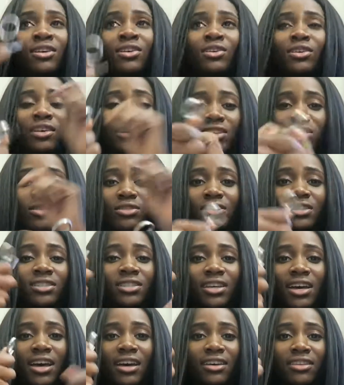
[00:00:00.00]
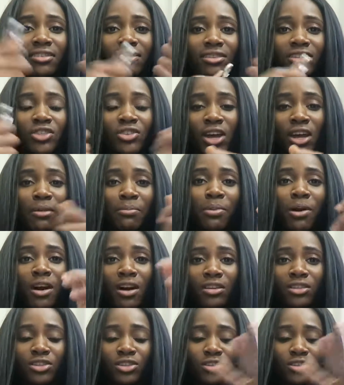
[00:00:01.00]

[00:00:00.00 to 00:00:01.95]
you can just tie the tripod